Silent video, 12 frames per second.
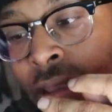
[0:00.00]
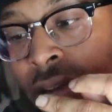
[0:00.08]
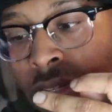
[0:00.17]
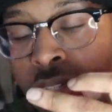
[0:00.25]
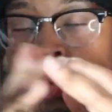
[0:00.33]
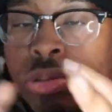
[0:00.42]

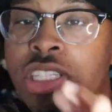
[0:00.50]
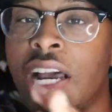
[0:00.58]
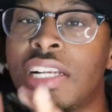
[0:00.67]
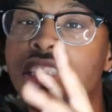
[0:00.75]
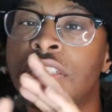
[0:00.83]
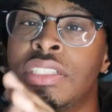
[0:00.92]
the Who
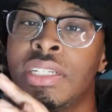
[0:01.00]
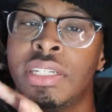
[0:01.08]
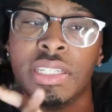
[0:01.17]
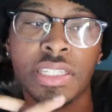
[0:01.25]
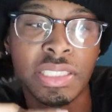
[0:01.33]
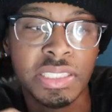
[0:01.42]
Shot You.
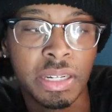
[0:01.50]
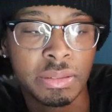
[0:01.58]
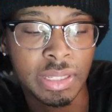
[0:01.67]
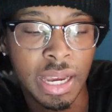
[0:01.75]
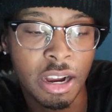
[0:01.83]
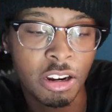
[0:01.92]
You know what I'm saying? I